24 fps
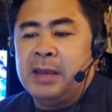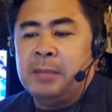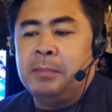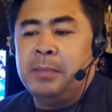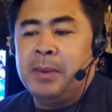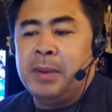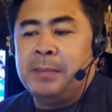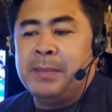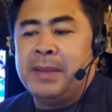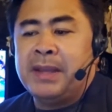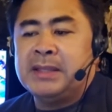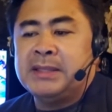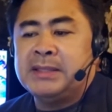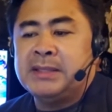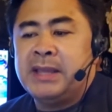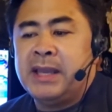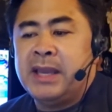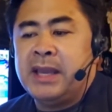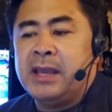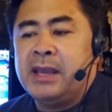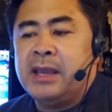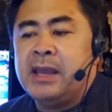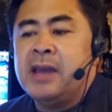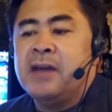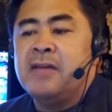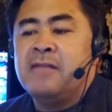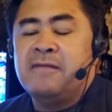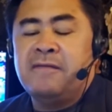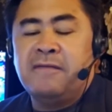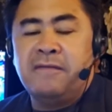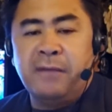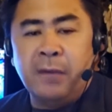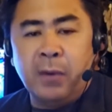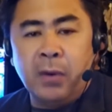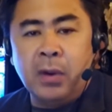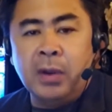implementing
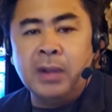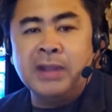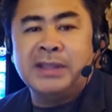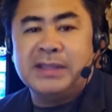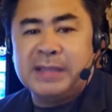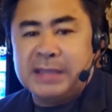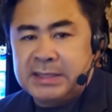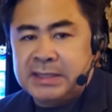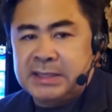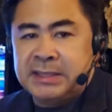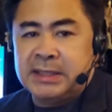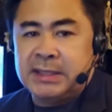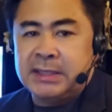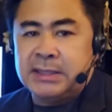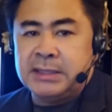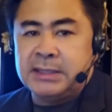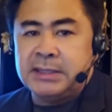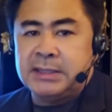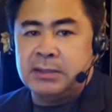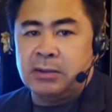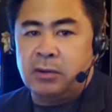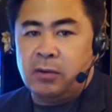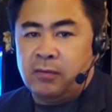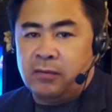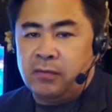full distance